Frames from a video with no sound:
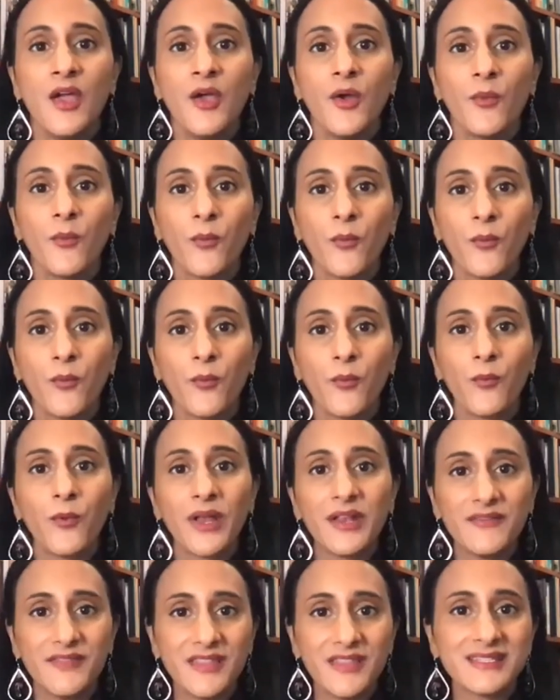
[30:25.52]

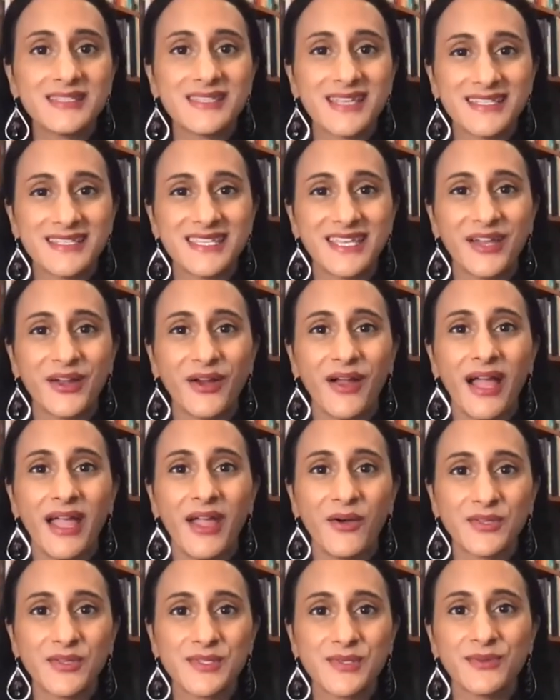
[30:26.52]
one of the insights here, I
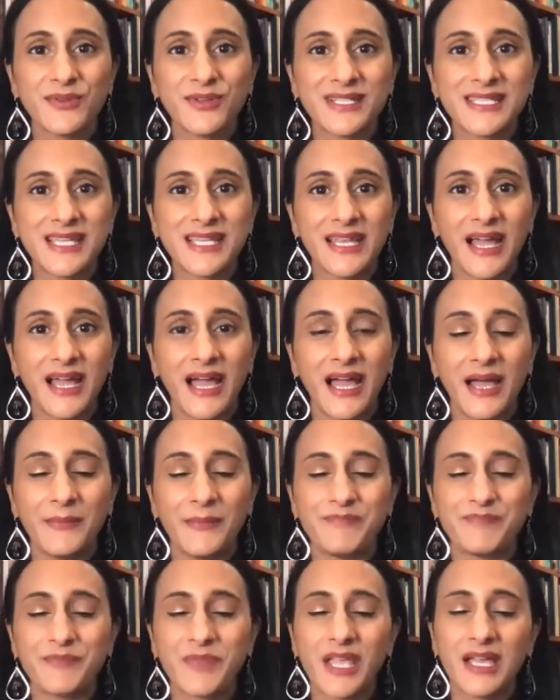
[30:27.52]
also looked at
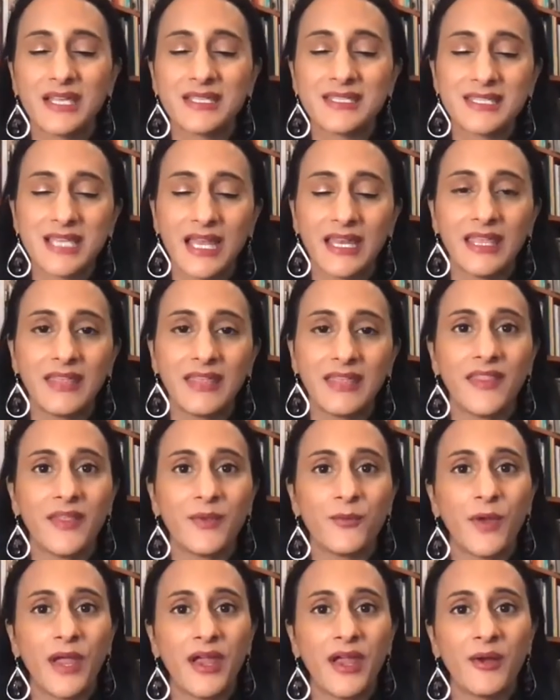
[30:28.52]
um, a study that,
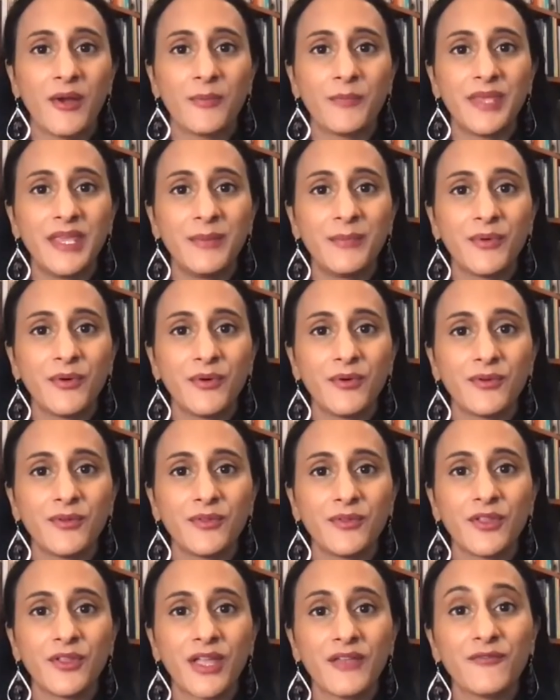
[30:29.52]
where people
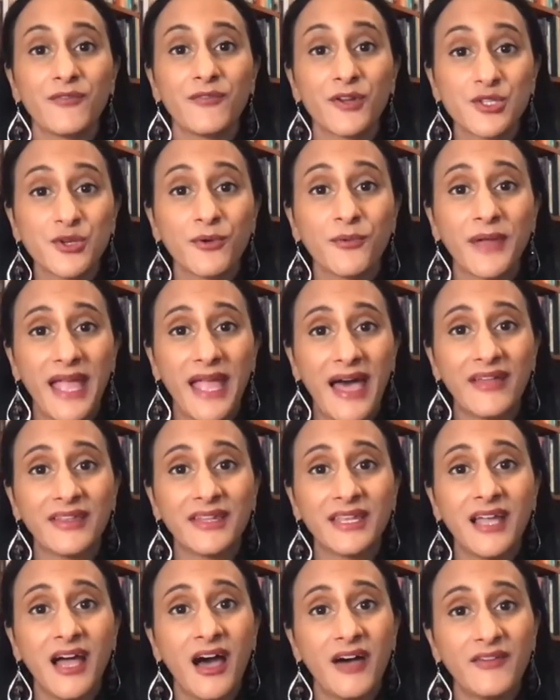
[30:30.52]
look at virtual
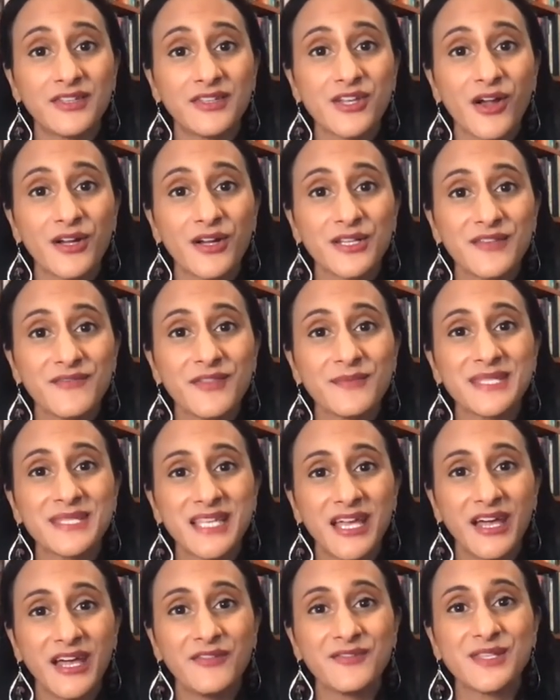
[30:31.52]
reality avatars of
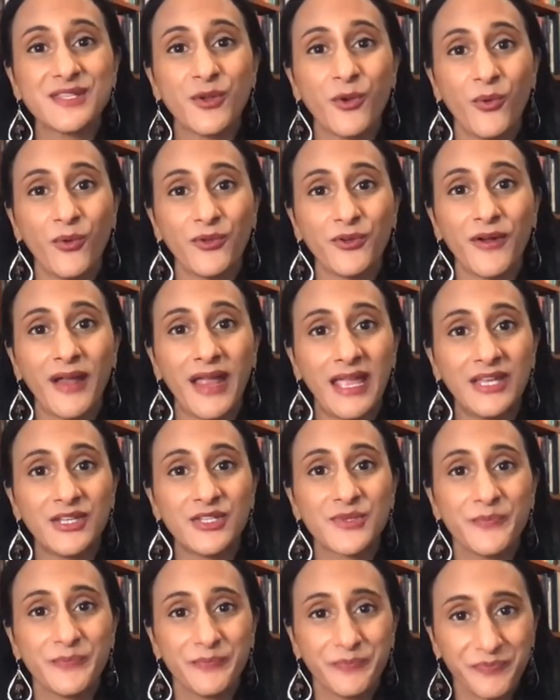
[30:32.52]
themselves in older
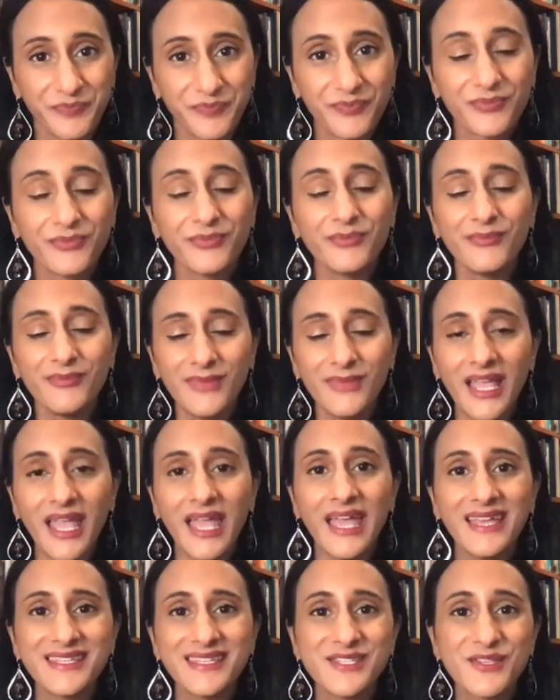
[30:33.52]
age.
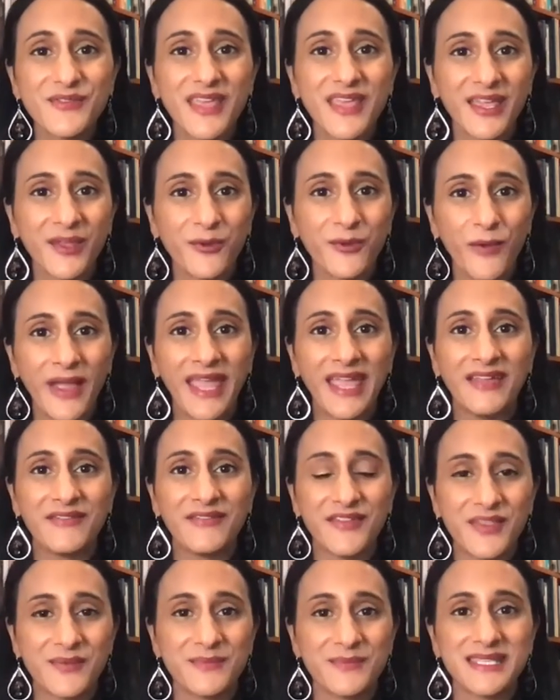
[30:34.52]
And so they can wave
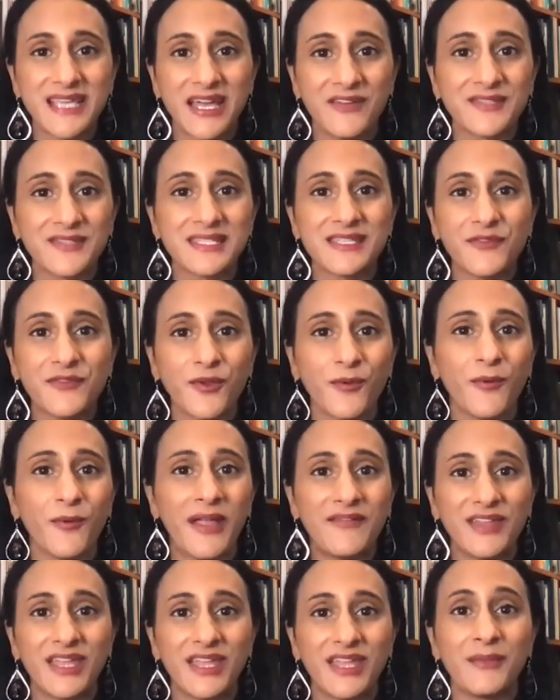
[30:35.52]
at themselves as if you're
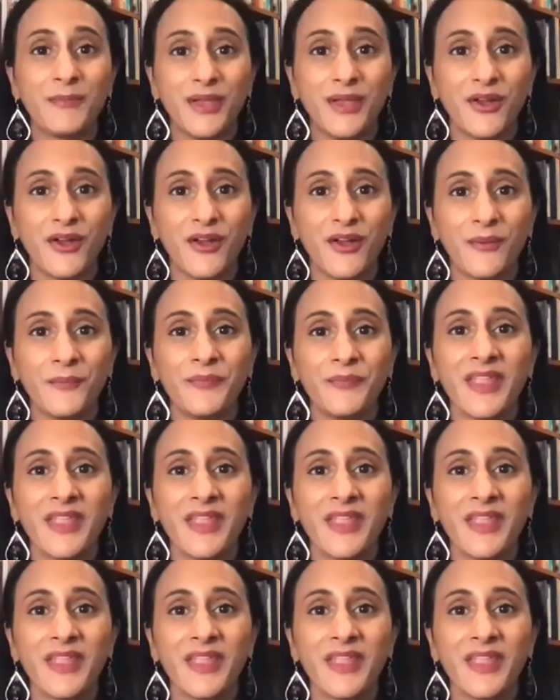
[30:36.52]
waving in a mirror